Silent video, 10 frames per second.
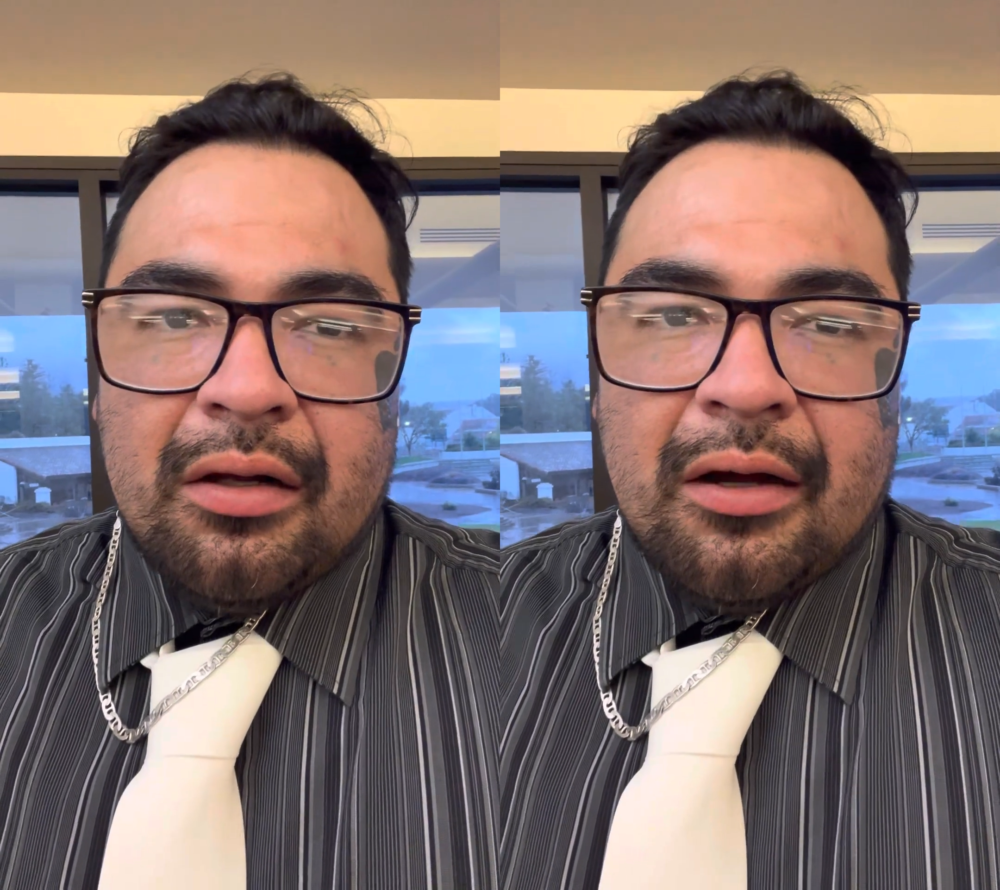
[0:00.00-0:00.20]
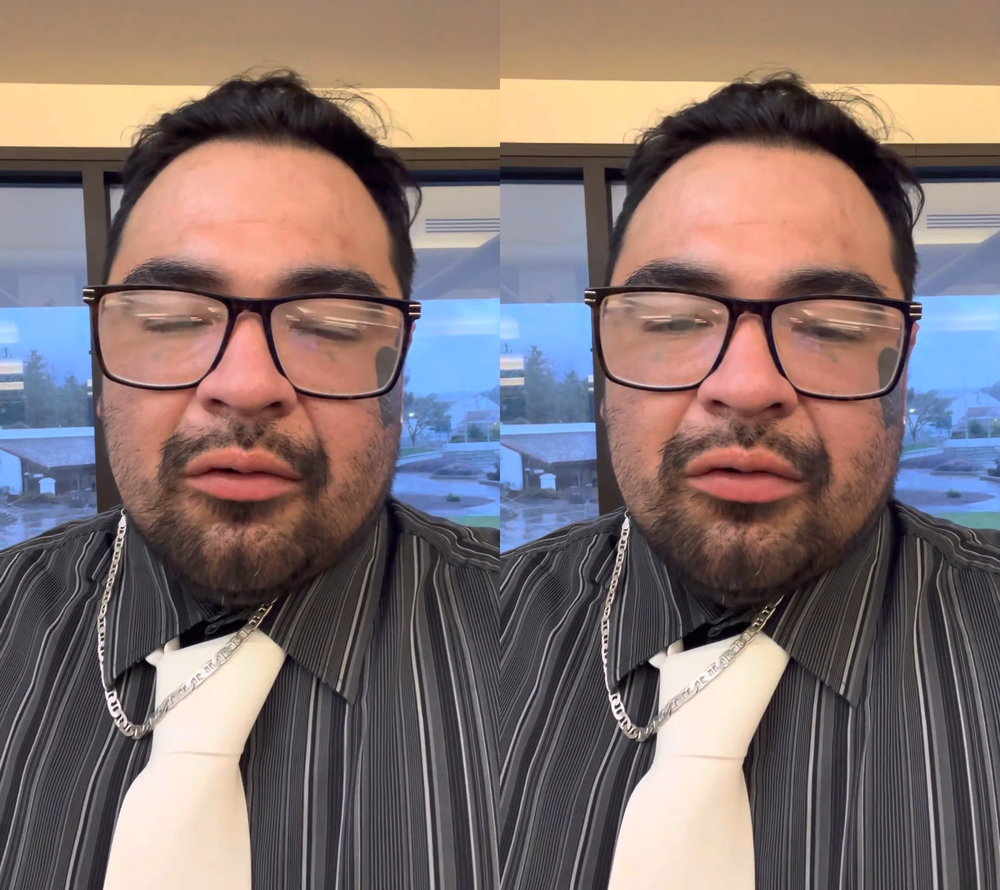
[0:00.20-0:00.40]

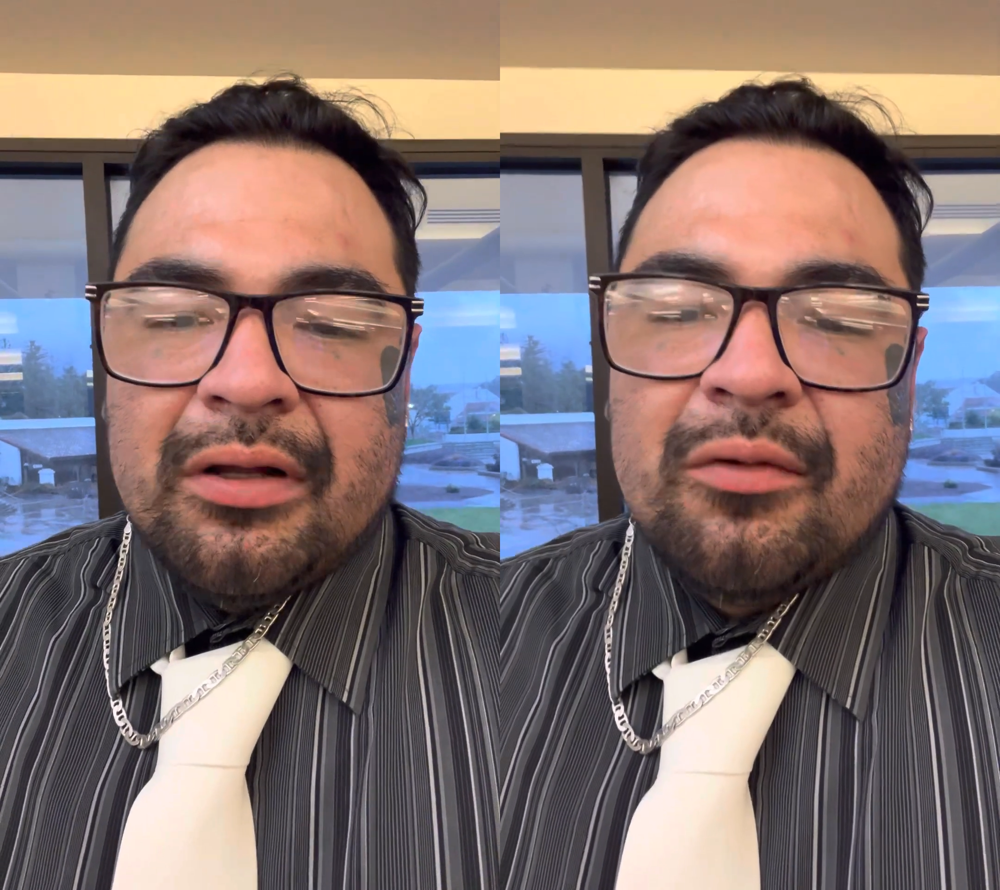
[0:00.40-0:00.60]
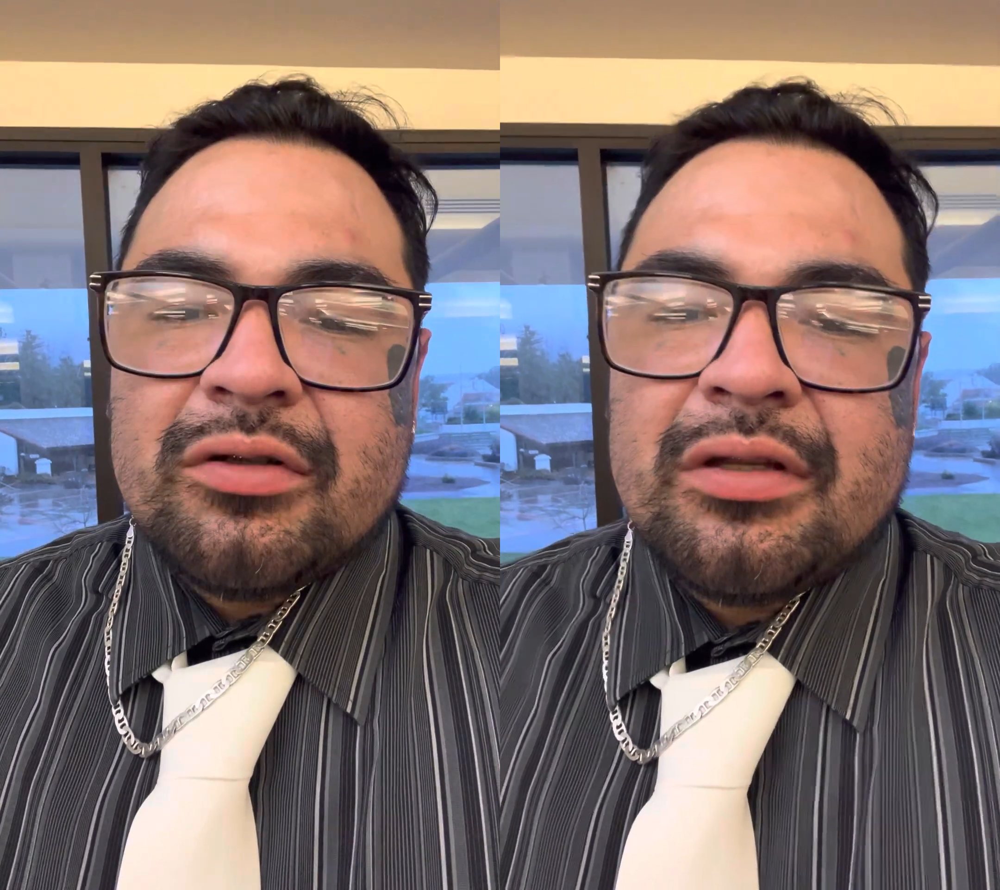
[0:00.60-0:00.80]
I
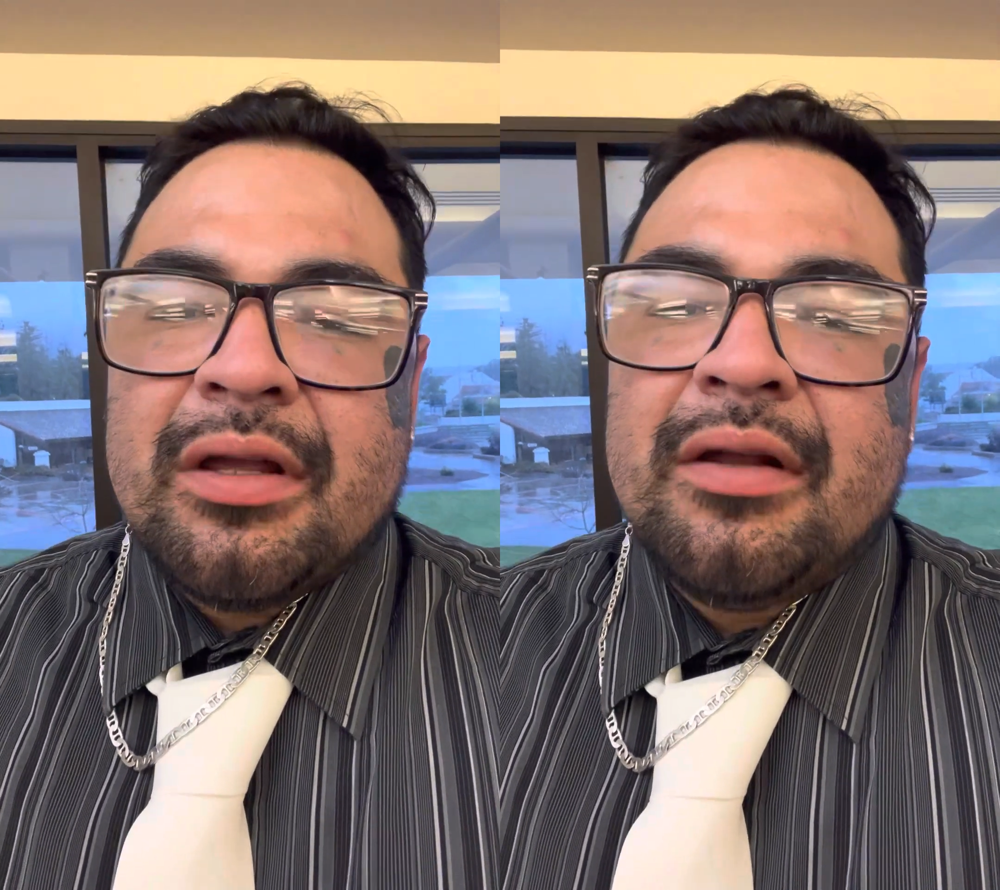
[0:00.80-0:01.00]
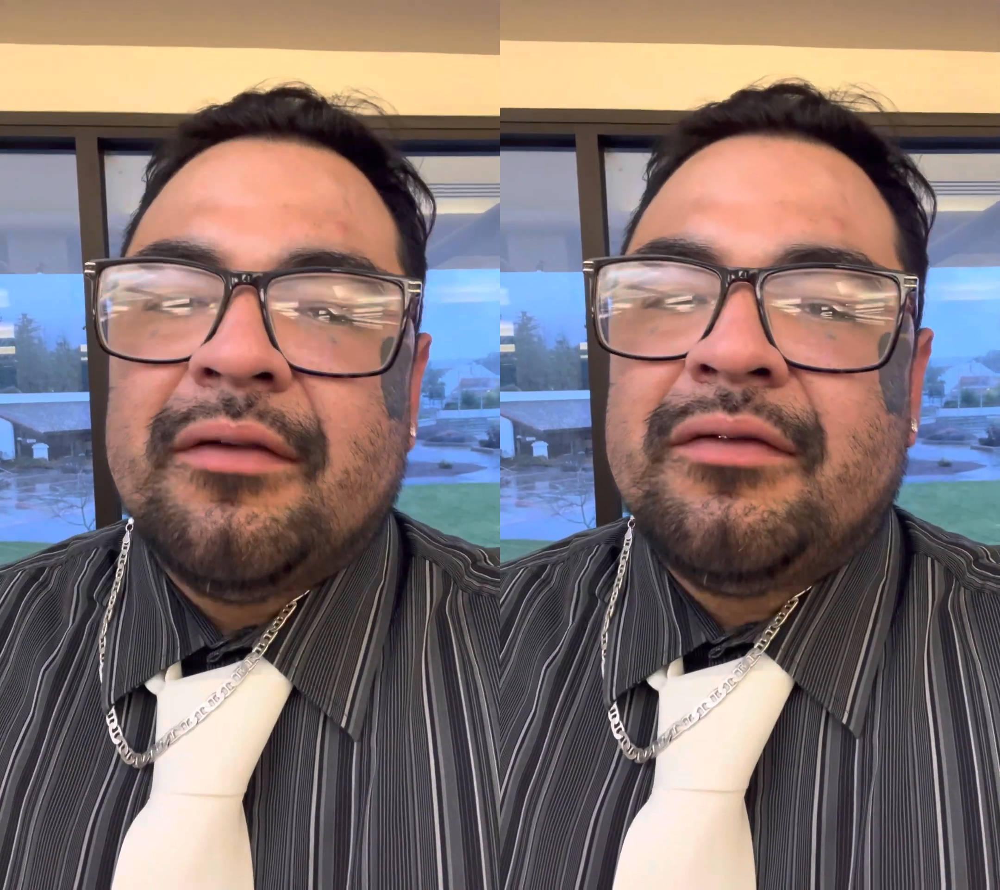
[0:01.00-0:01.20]
really was
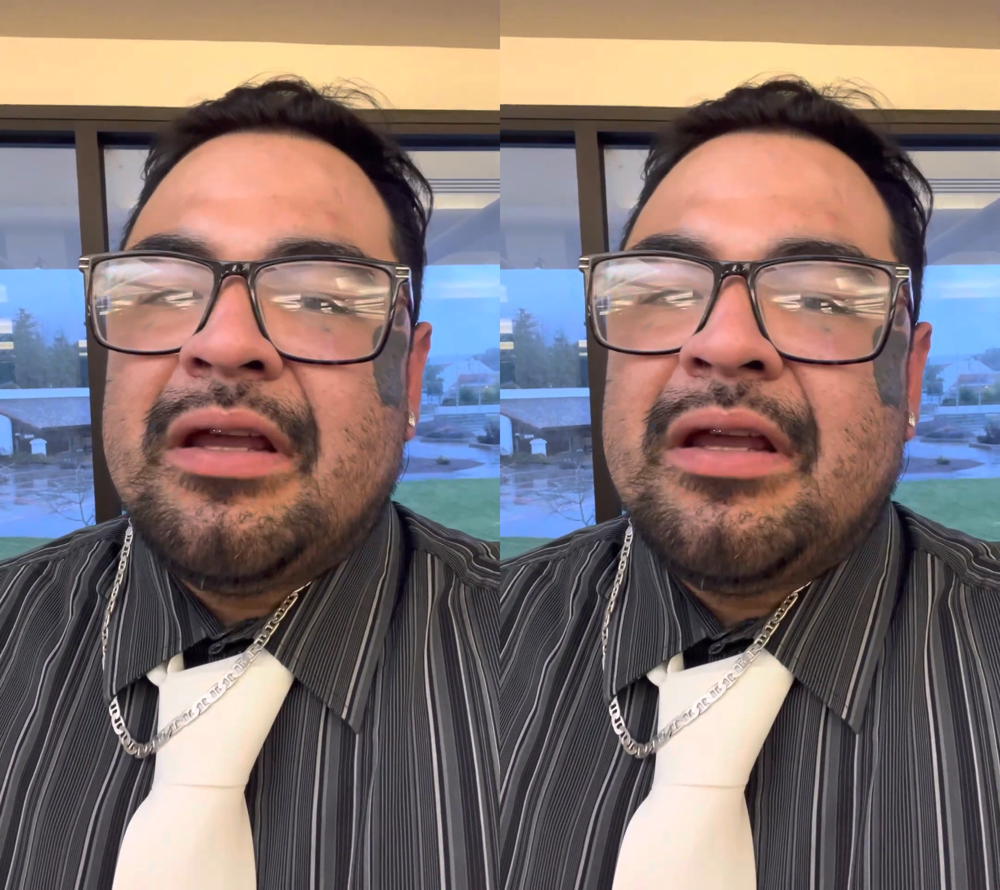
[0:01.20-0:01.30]
thinking of